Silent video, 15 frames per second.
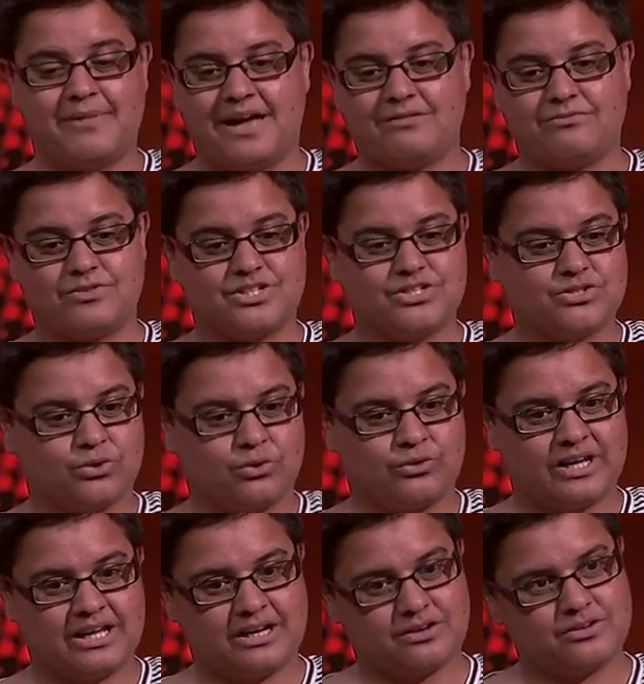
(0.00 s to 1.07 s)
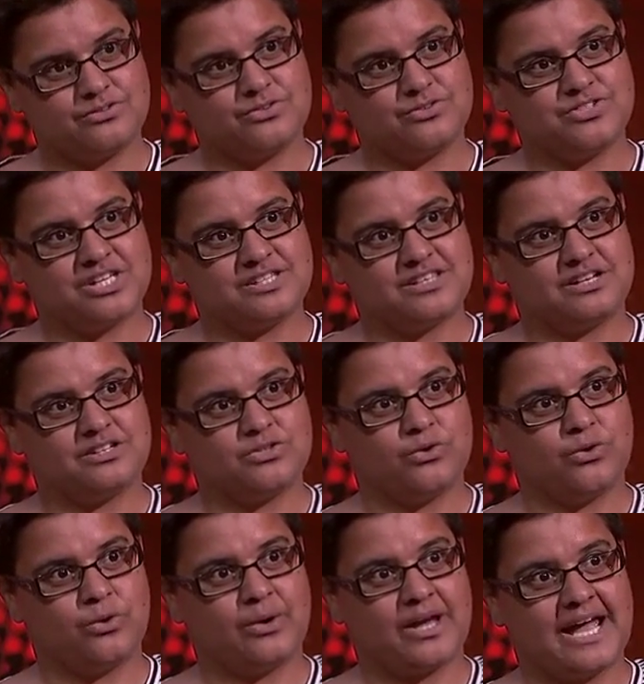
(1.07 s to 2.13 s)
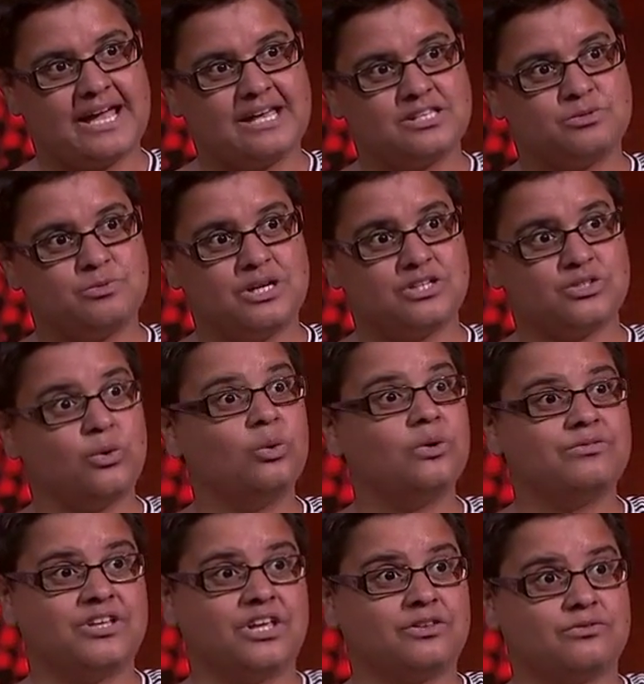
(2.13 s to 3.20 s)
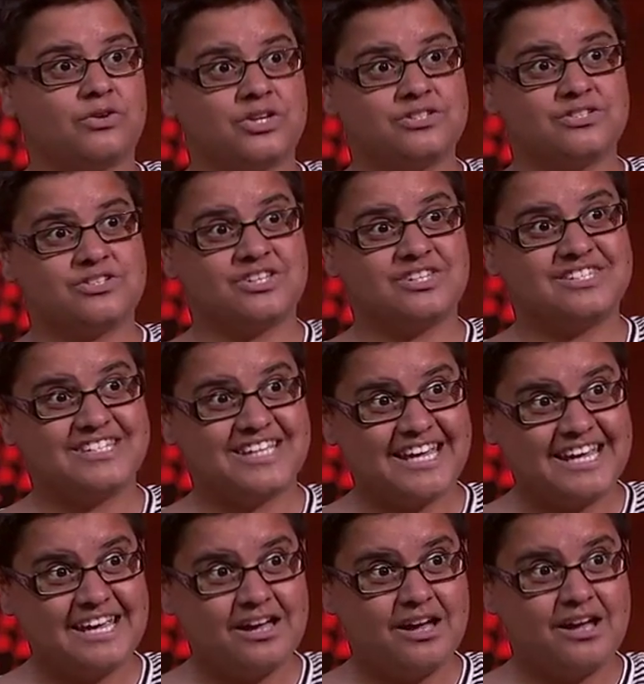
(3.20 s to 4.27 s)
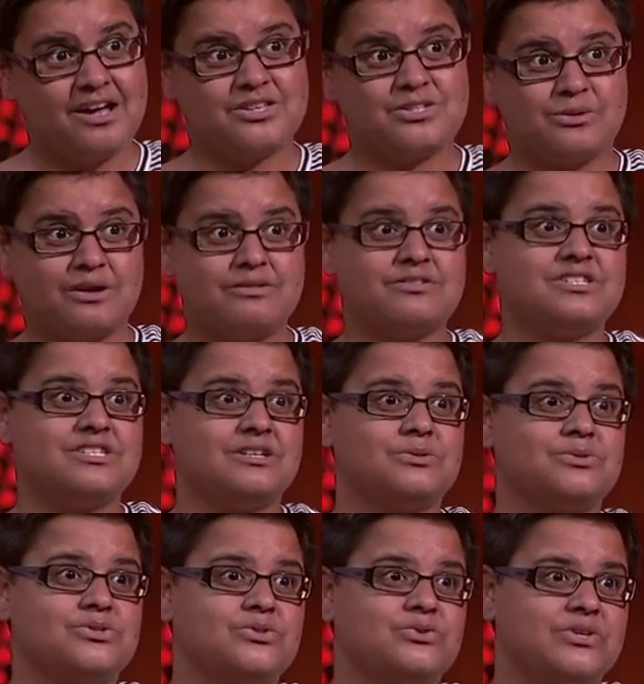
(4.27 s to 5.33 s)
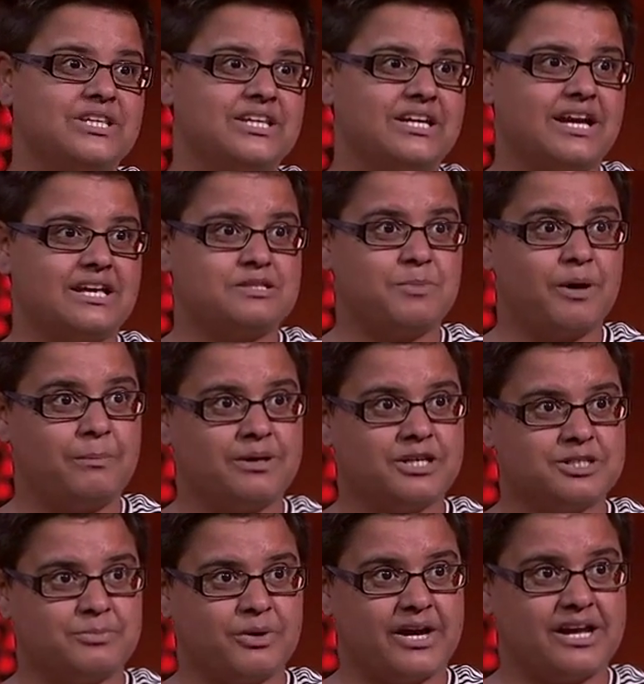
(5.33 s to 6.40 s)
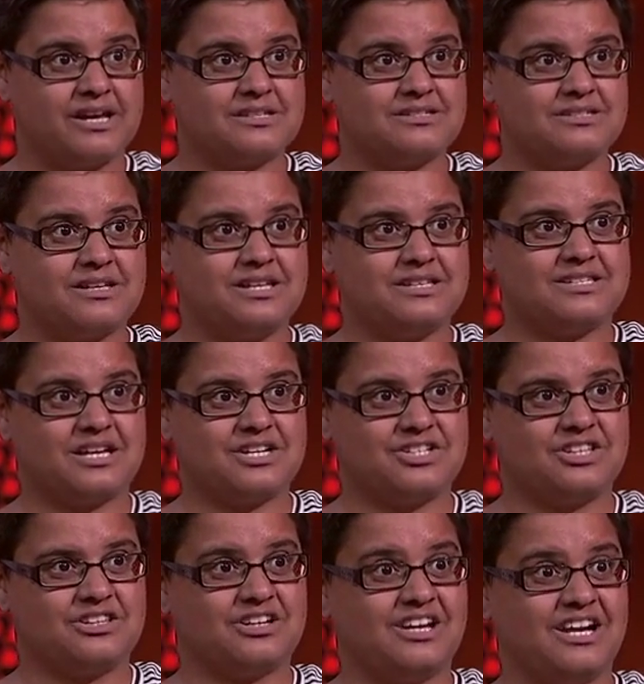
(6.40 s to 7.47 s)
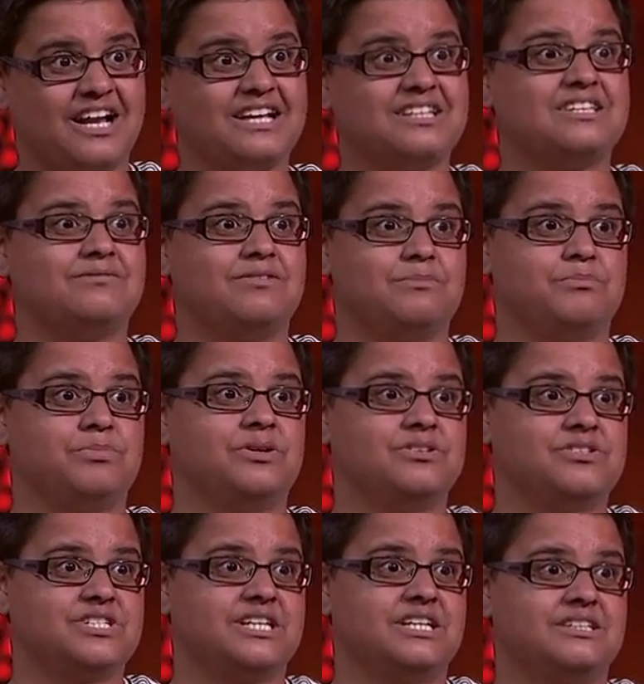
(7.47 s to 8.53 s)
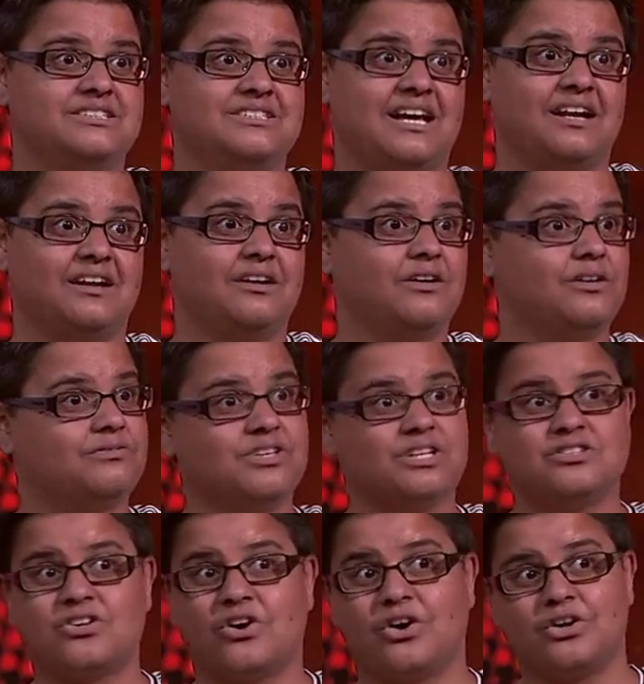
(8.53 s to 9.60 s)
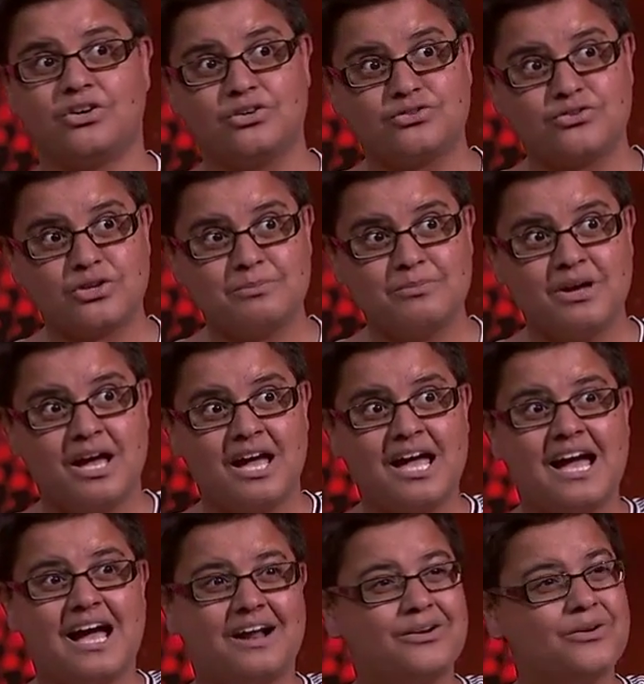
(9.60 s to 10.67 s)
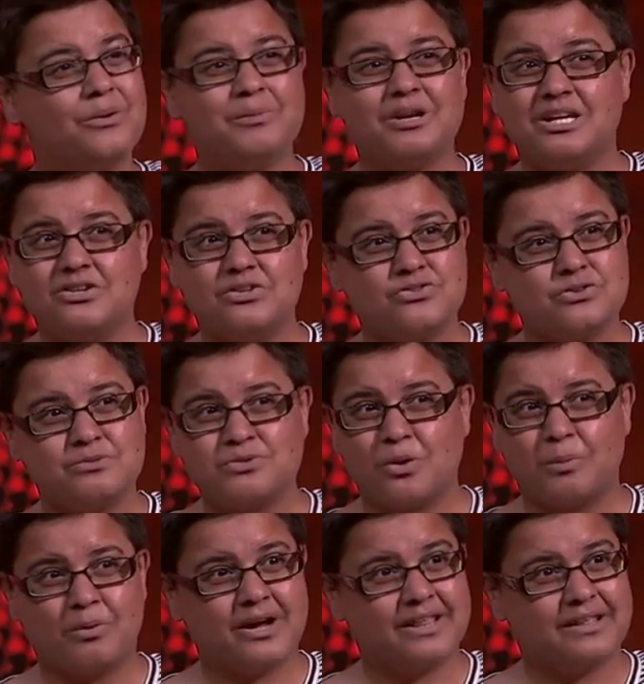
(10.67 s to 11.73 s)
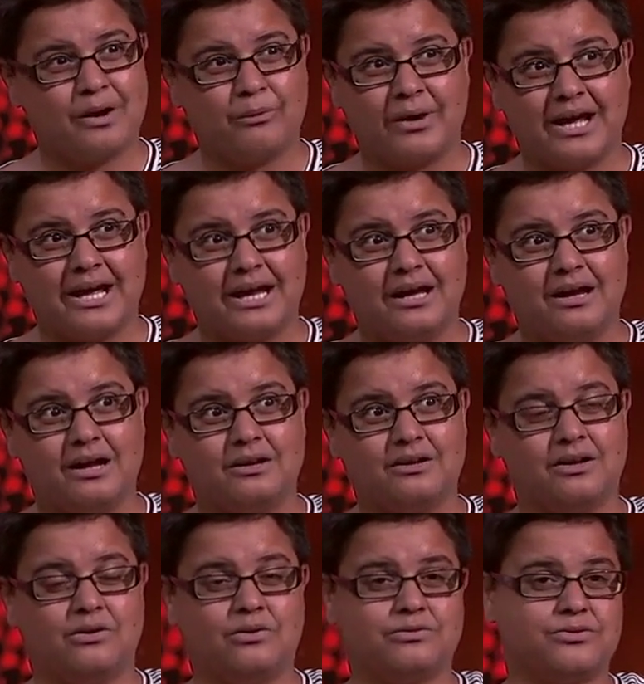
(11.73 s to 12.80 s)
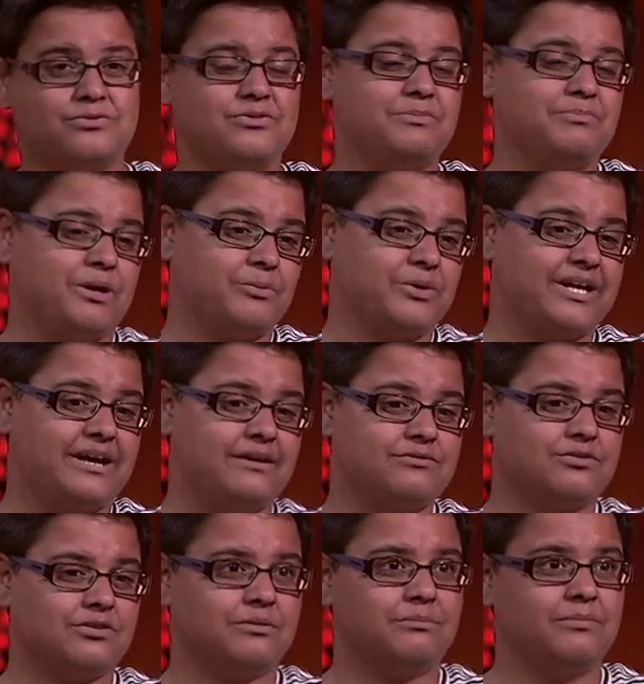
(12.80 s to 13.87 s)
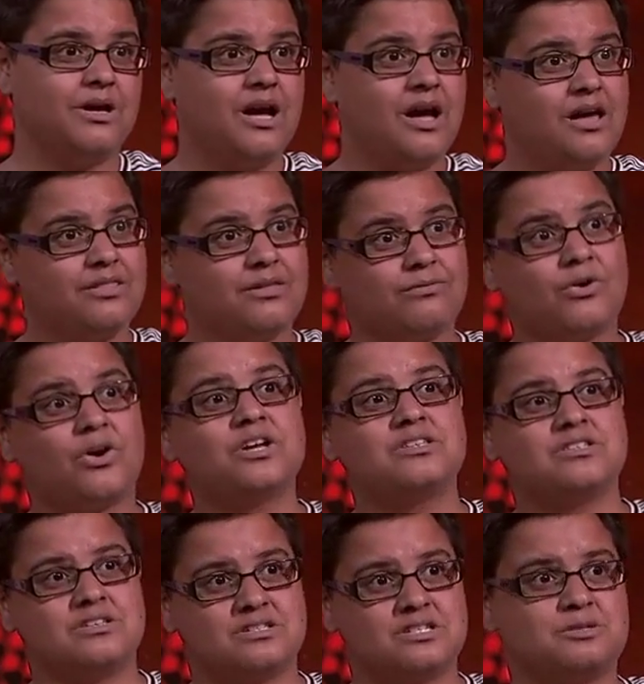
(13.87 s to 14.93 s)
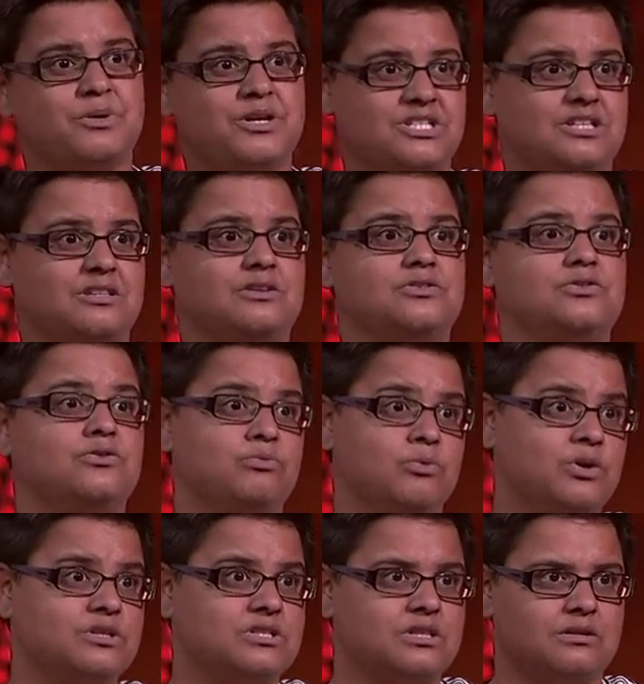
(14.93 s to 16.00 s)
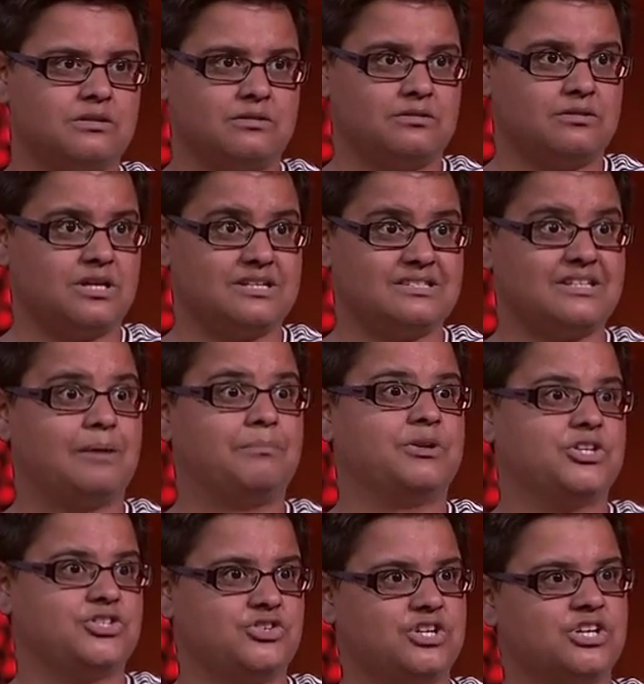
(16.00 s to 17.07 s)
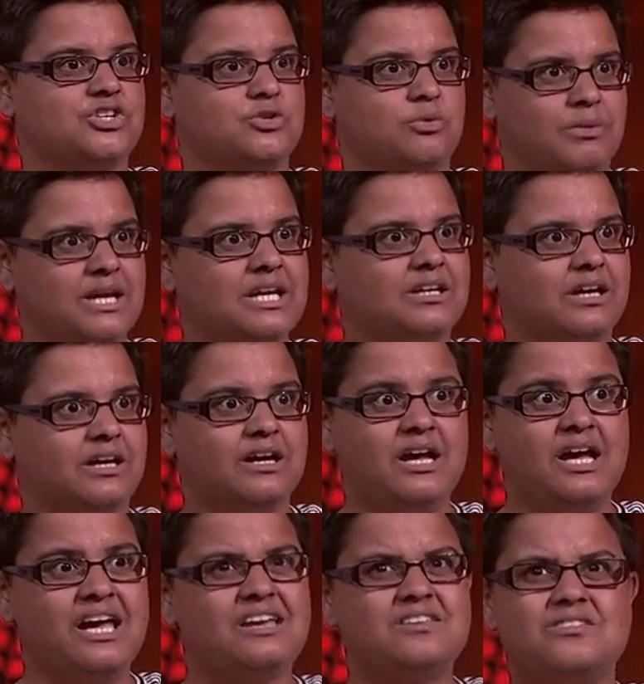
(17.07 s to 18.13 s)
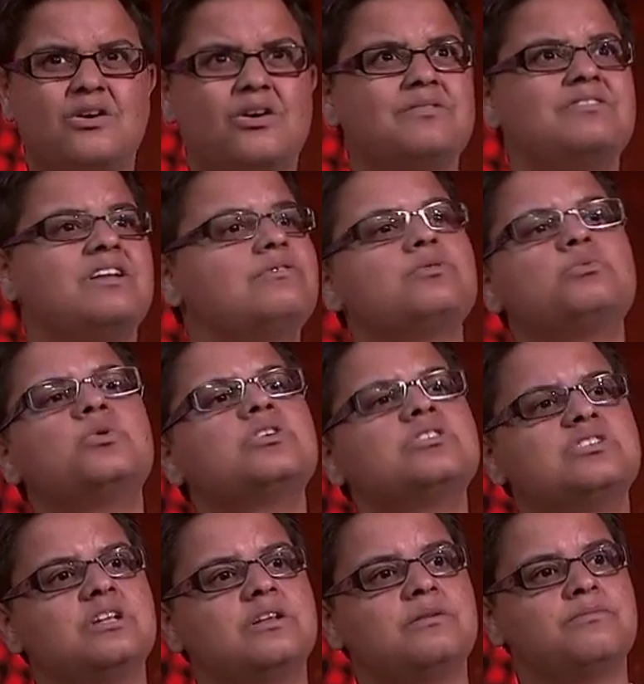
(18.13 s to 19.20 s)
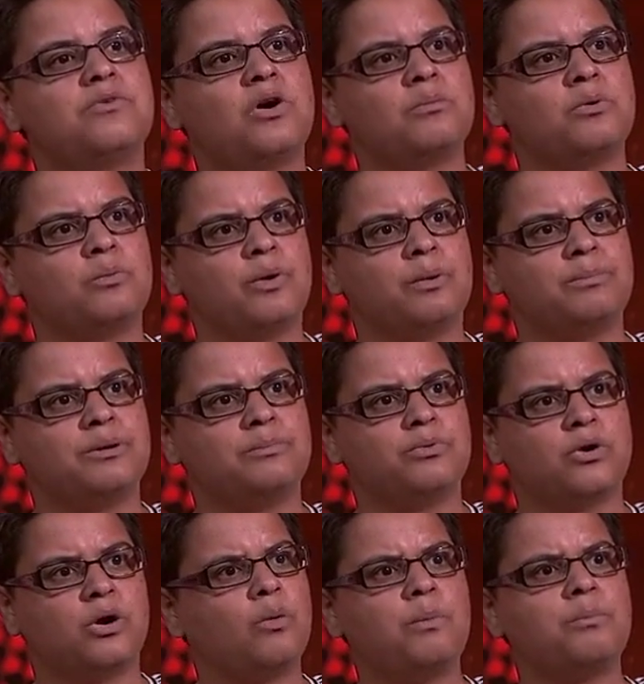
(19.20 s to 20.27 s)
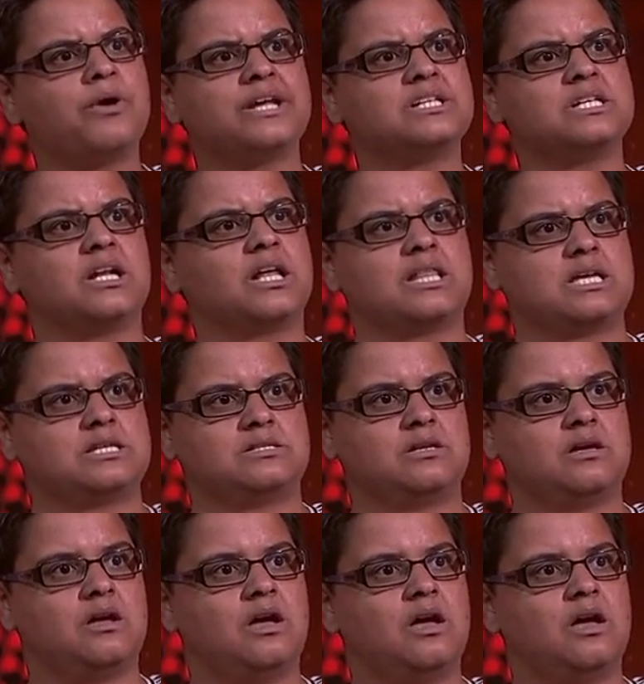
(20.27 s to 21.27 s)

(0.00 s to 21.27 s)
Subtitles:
Every story goes through 6 editorial gates, which all of the other writers can see. So every single story that gets published by us is actually the collective input, skill and talent of the entire newsroom. And not many newsrooms operate that way. And a lot of the feedback we get from the writers, especially those who've worked in the established traditional media, is I've never worked in an environment where people cooperated like this.